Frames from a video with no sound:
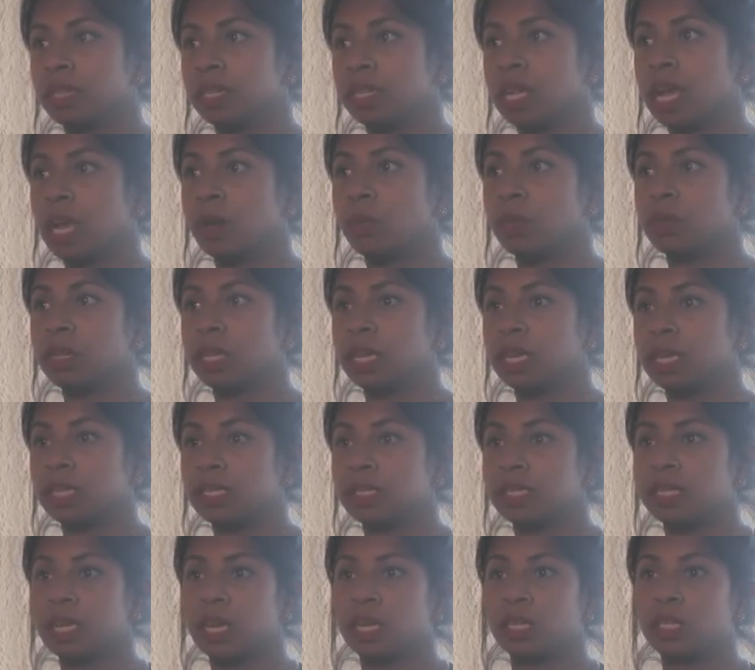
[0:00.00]

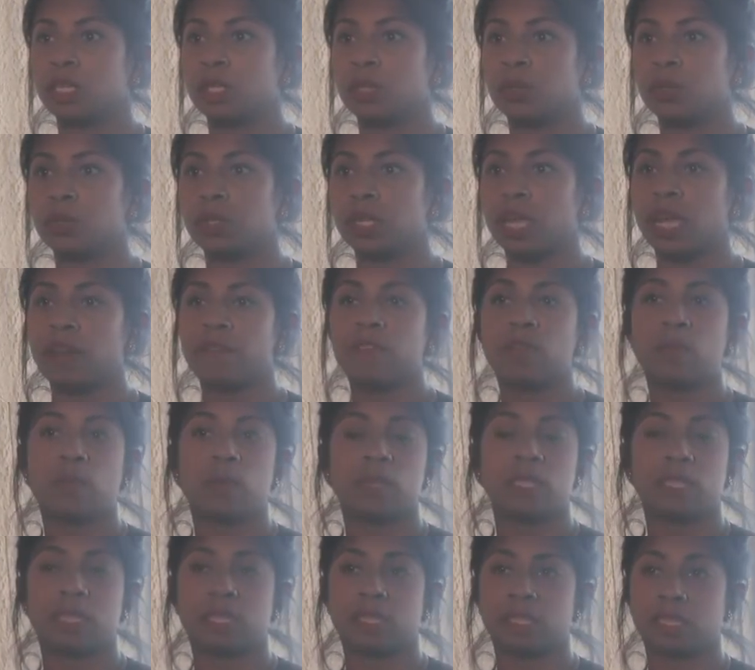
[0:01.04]
nowadays tattoos,
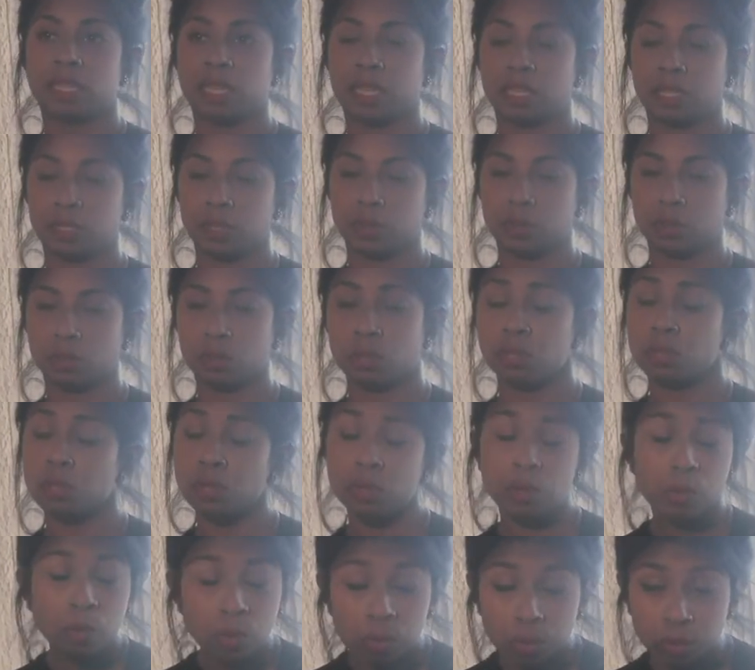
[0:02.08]
everyone does tattoos, which
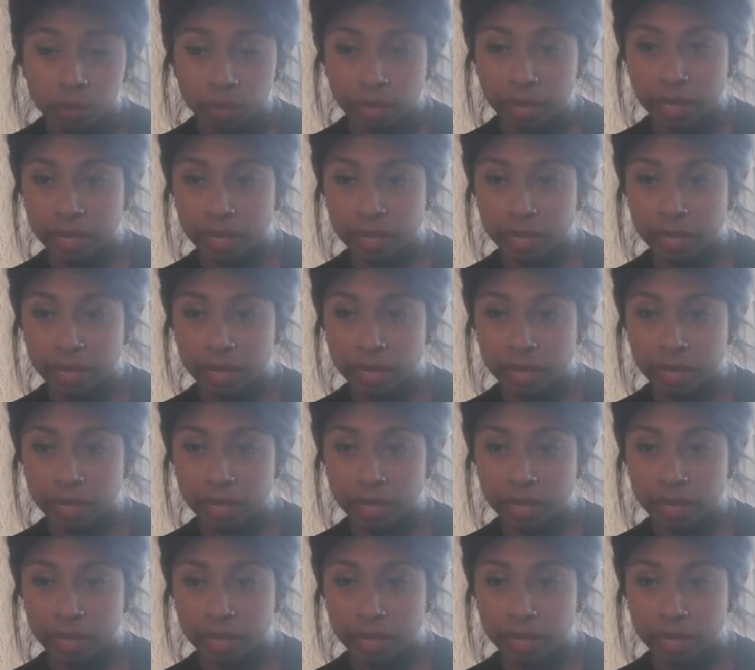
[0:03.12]
is cool.